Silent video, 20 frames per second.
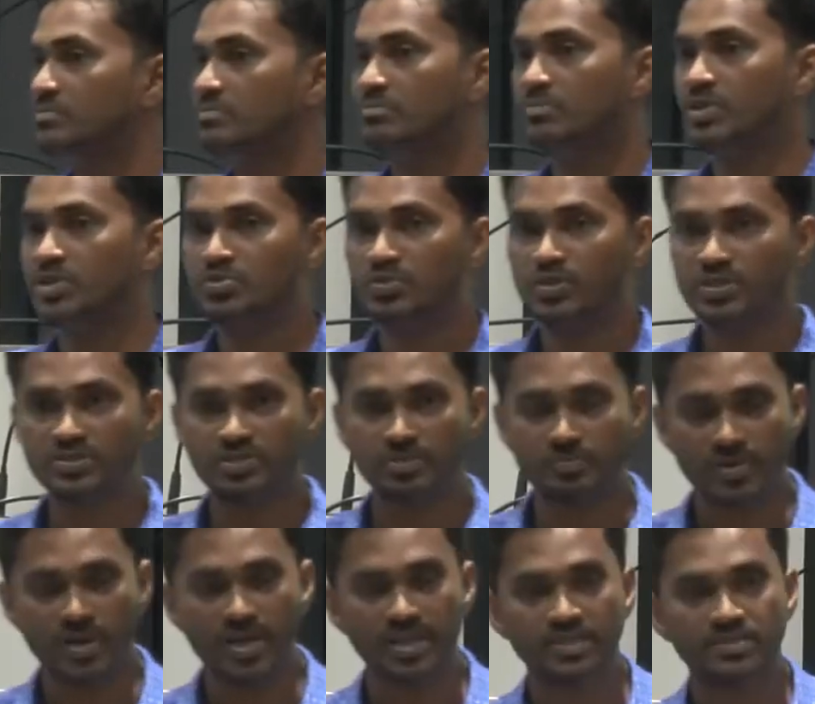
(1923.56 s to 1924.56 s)
But to our
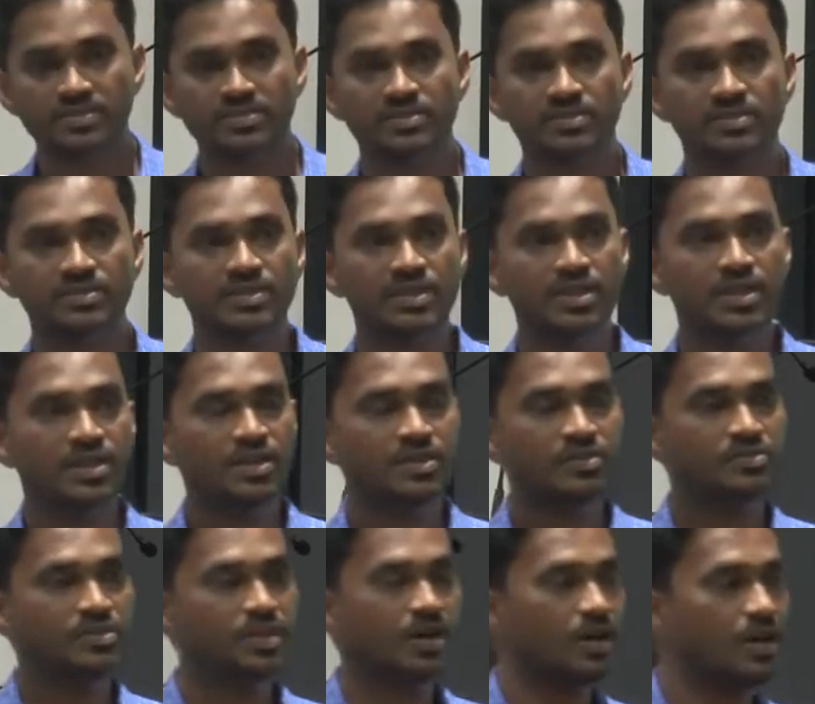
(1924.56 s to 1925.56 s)
surprise,
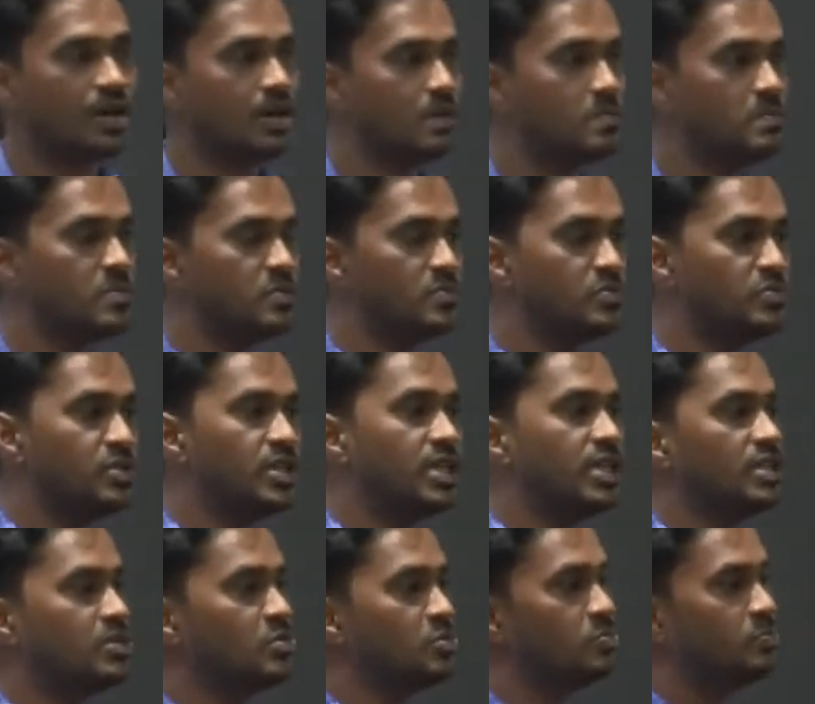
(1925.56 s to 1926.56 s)
there are
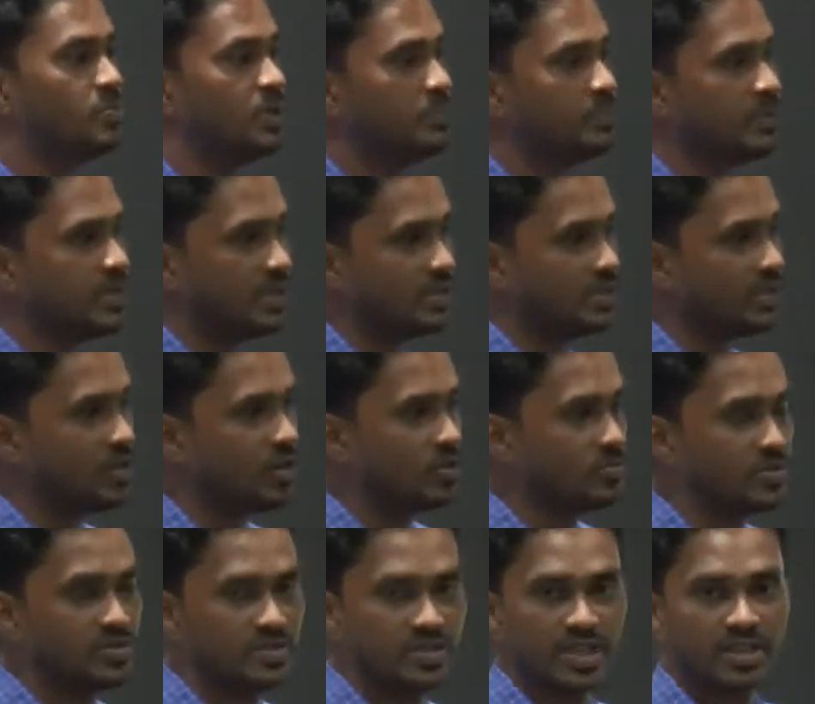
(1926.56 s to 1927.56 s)
really good people in the
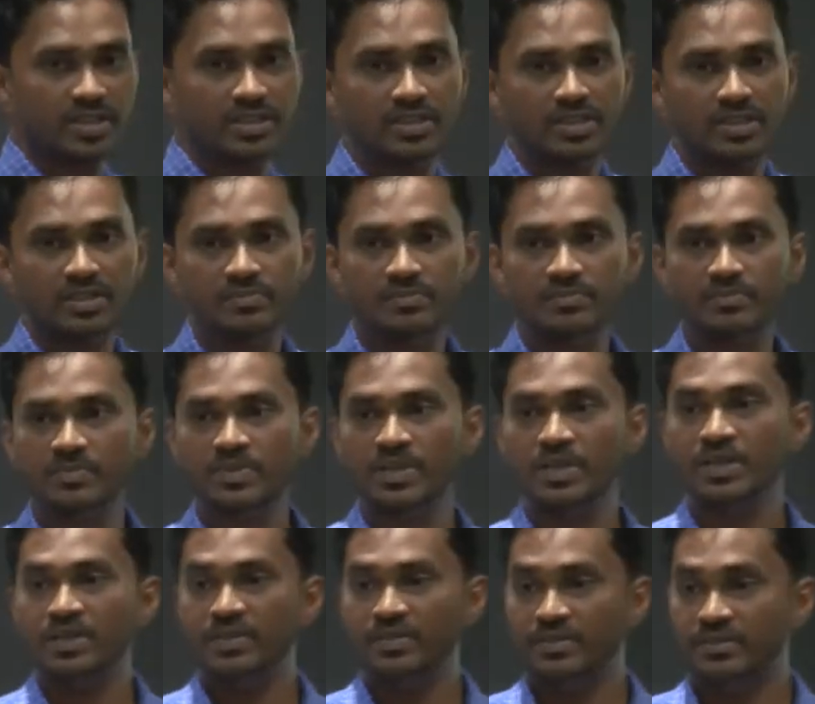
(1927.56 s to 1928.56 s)
government sector.
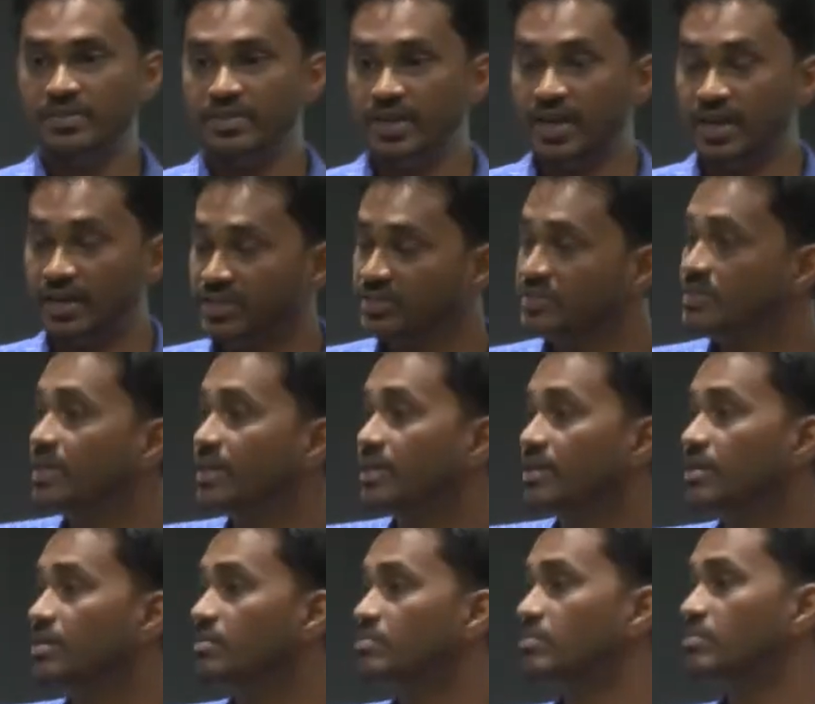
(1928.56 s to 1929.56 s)
There is
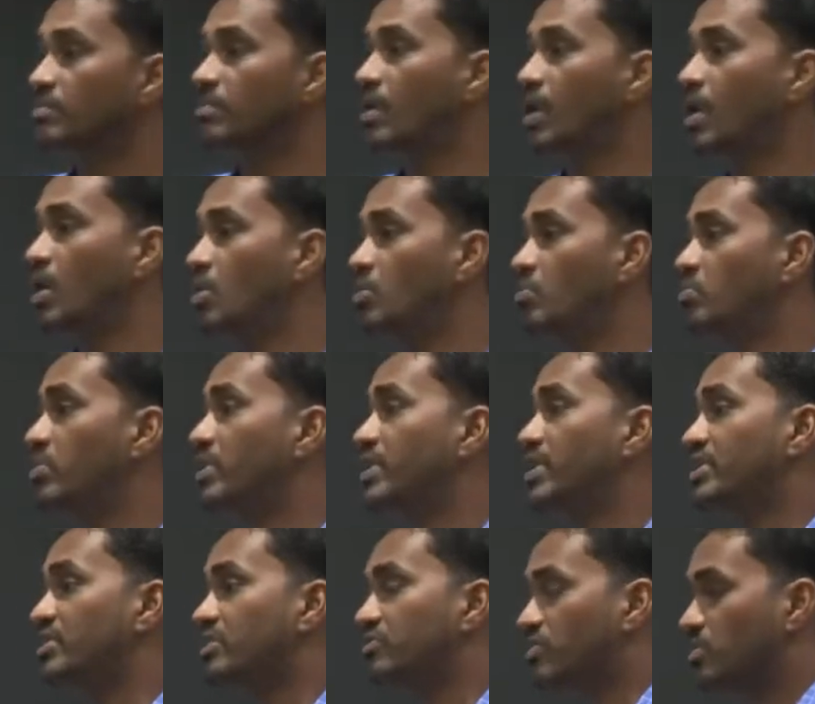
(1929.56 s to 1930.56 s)
data, but
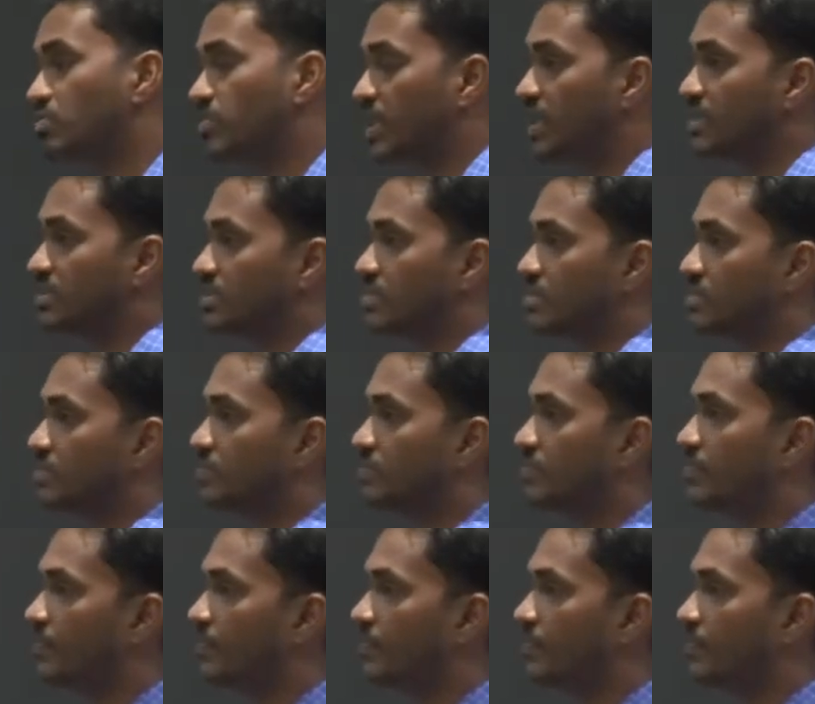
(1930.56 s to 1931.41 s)
in different places.